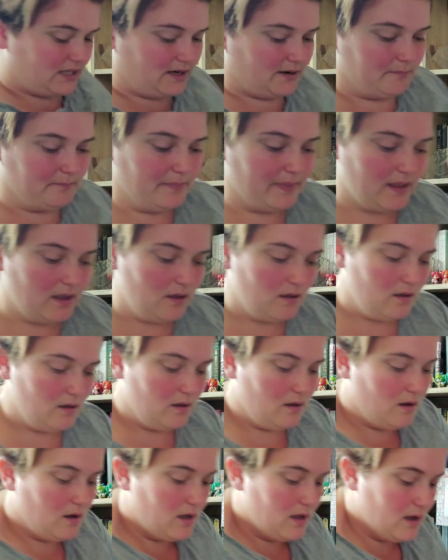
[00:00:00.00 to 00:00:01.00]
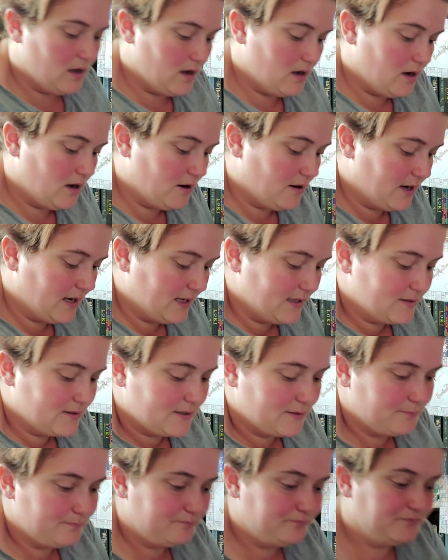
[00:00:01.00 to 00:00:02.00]
there. All
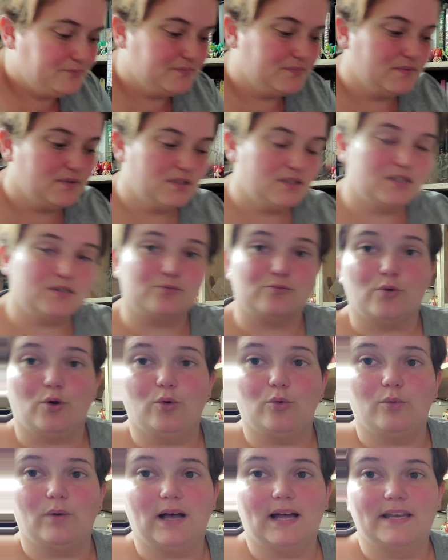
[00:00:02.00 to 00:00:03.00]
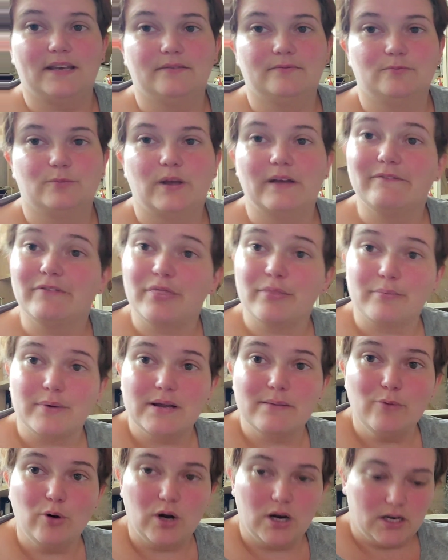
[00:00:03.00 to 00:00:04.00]
right. Let's roll 1. We have
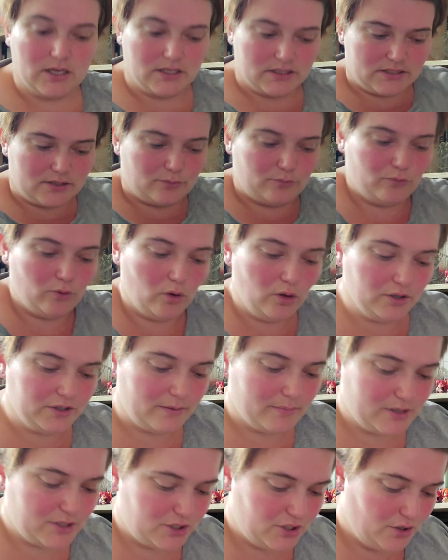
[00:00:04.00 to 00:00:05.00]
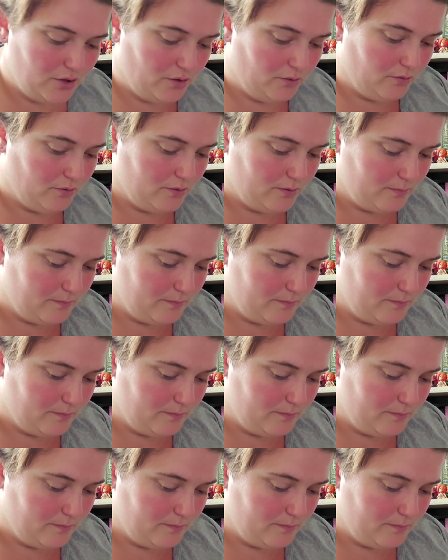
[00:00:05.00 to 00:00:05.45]
3 more. So roll number 2.